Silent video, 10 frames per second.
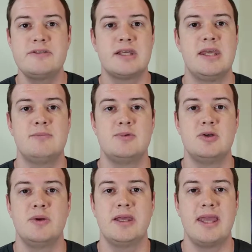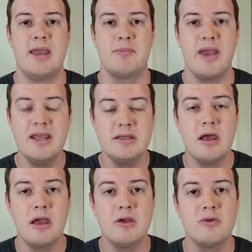to keep doing campaign
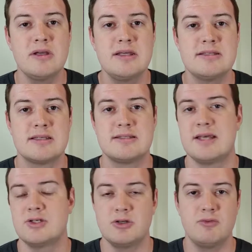diaries and session